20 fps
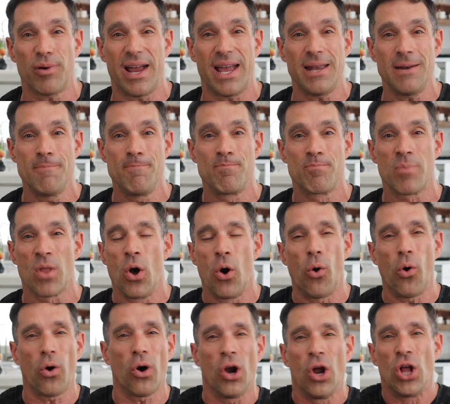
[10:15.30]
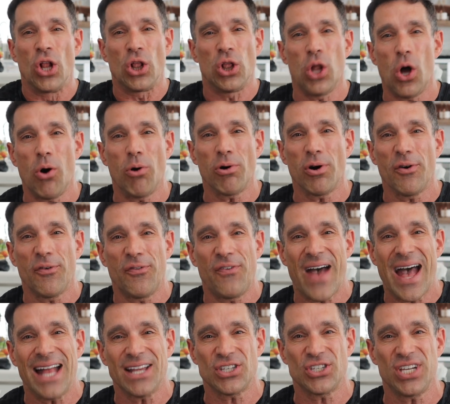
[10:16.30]
bread or lower
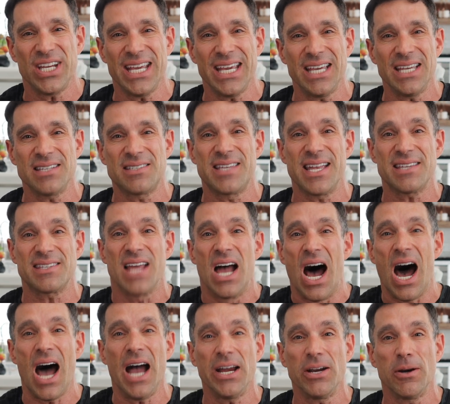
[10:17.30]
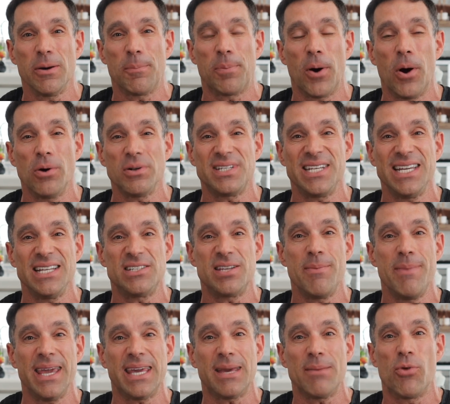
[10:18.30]
fat cheese that's higher in protein
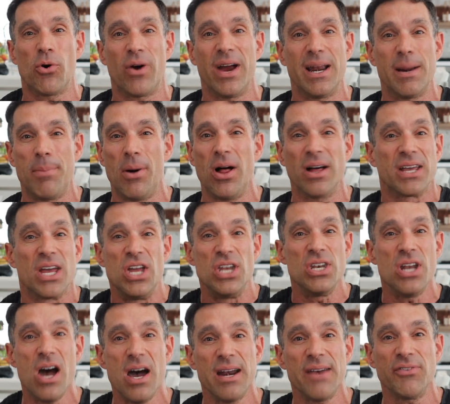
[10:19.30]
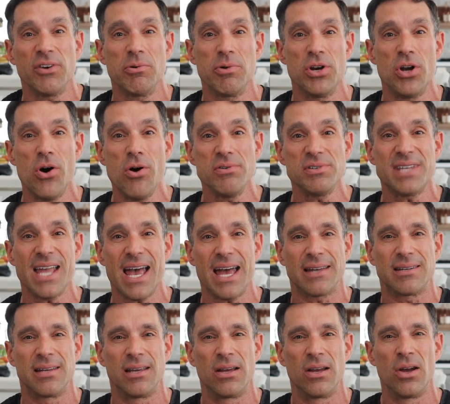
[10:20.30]
to make it more anabolic. Not everyone knows
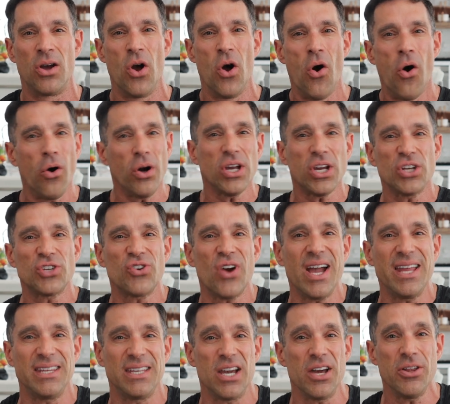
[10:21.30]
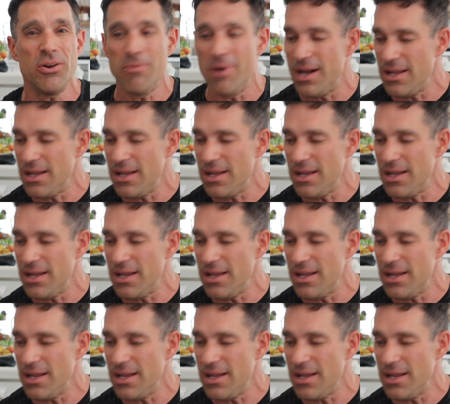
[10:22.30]
that. Or you could try the other